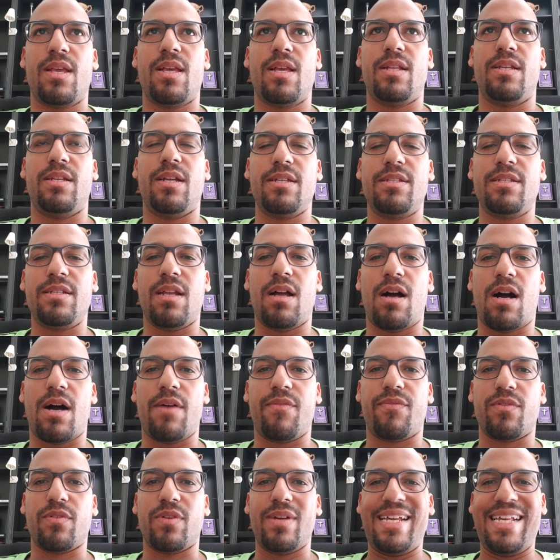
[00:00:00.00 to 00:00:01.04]
doesn't
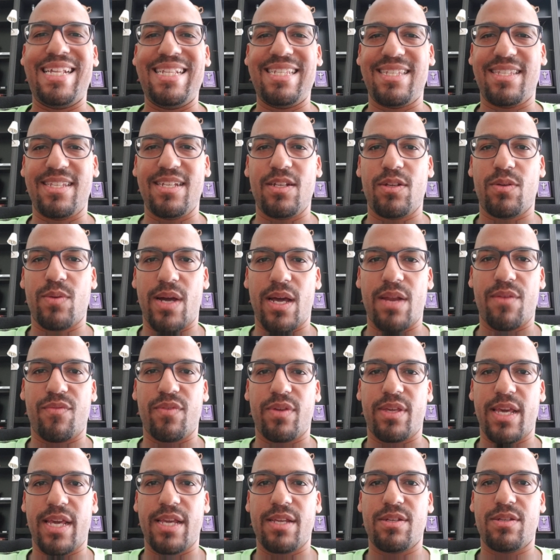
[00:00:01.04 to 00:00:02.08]
offer instant
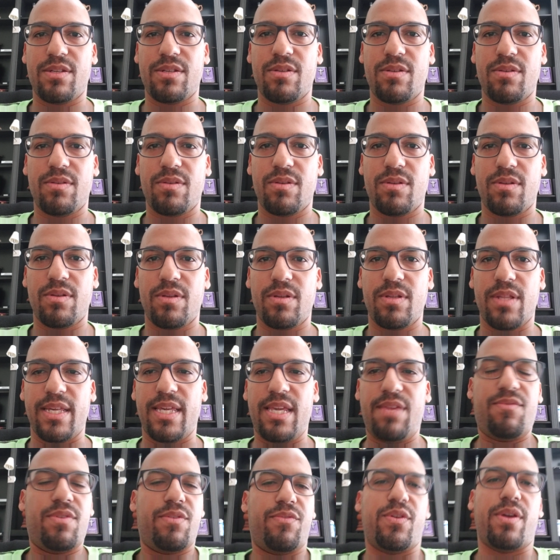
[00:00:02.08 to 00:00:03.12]
gratification, like
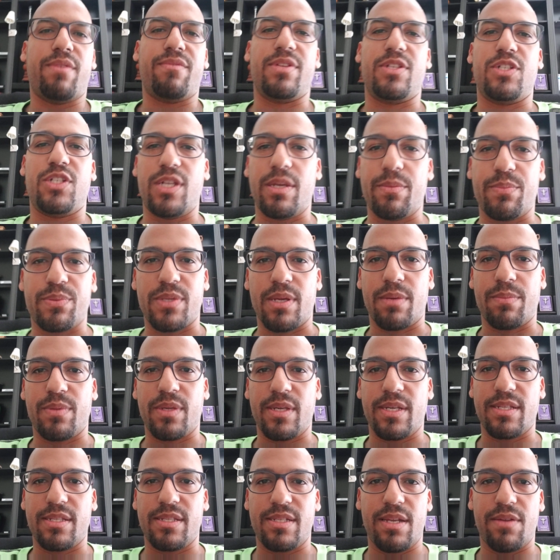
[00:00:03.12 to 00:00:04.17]
even if you have to ship something,
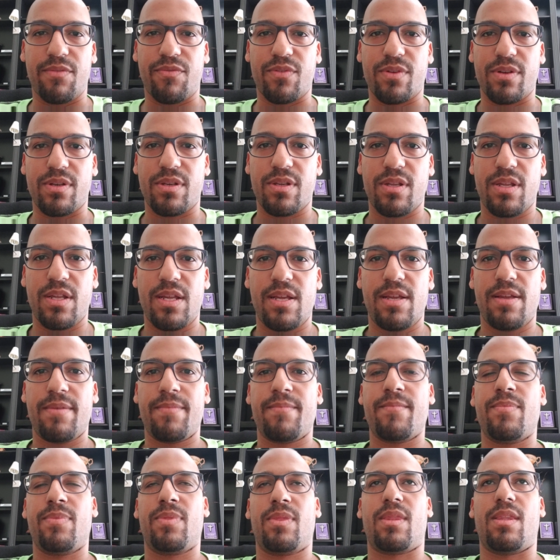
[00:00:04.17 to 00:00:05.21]
it's different.
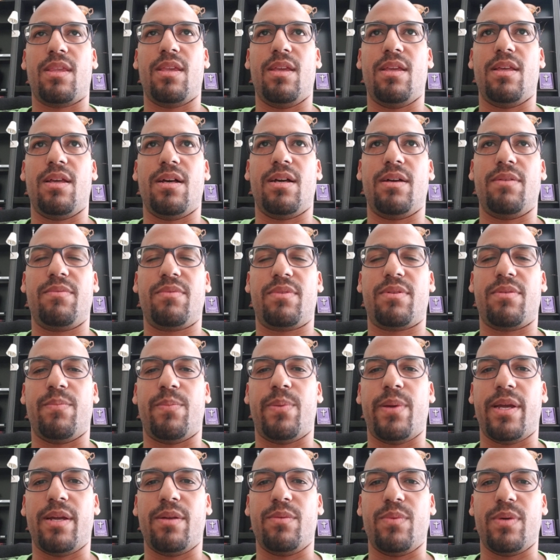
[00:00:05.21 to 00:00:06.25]

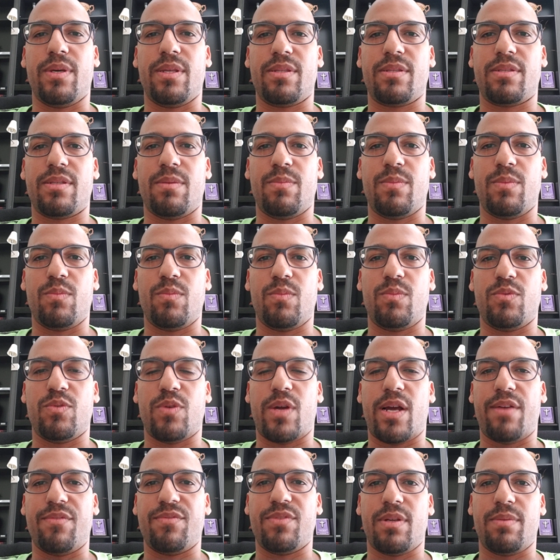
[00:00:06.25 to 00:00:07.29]
Compared with someone
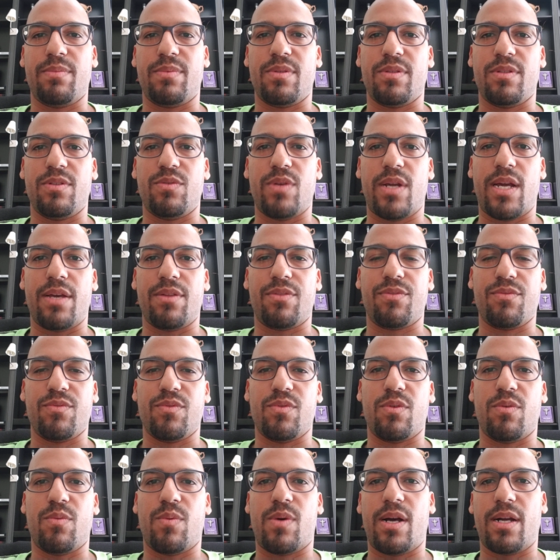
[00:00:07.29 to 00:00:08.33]
drives up to the drive-thru
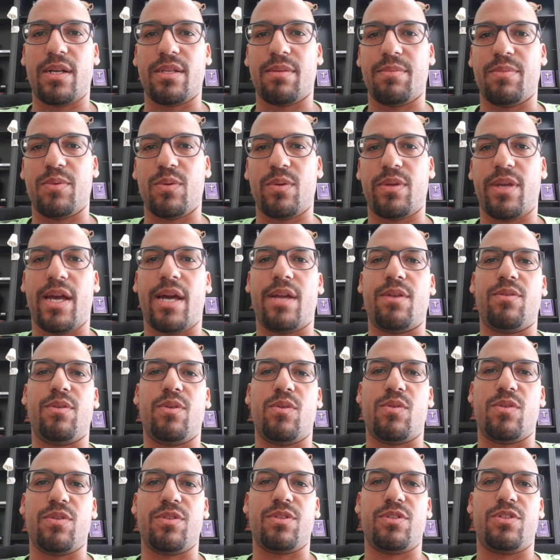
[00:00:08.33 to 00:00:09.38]
or walks up to a counter and
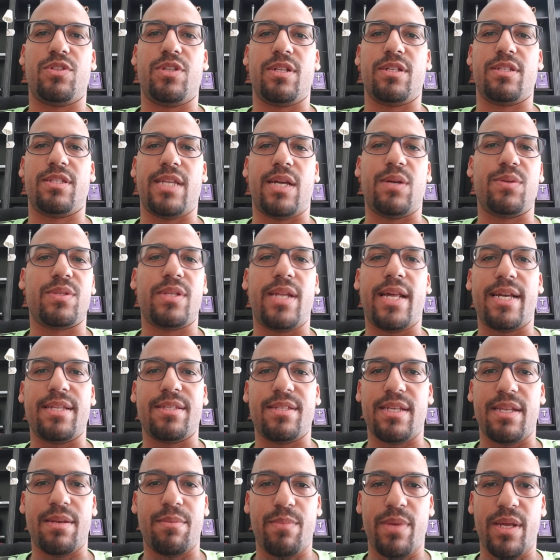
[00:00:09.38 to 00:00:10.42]
orders a chicken sandwich and has
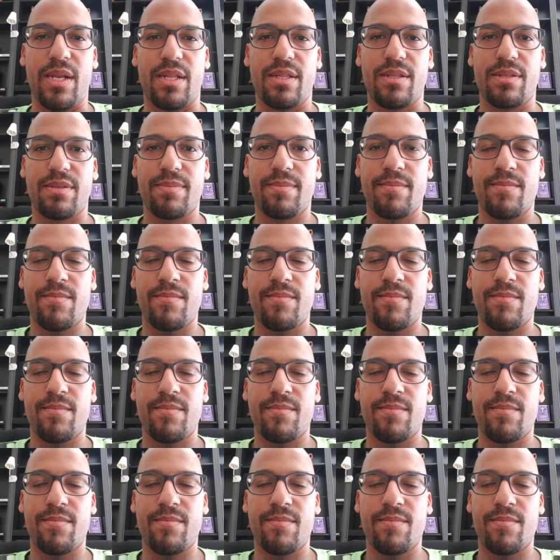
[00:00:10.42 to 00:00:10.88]
it in minutes.